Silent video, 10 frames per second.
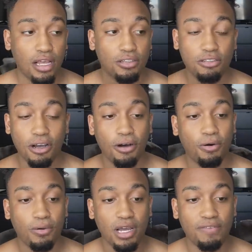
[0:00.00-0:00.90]

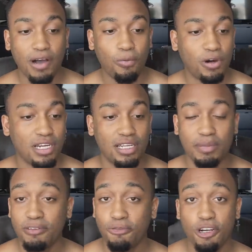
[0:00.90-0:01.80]
So if I wanted
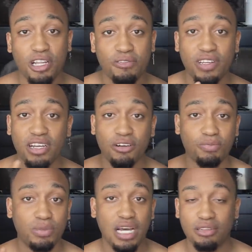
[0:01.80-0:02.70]
him in for another
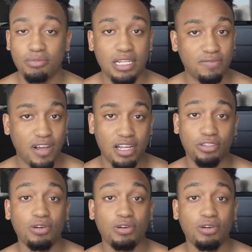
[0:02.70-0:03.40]
video, that's fine.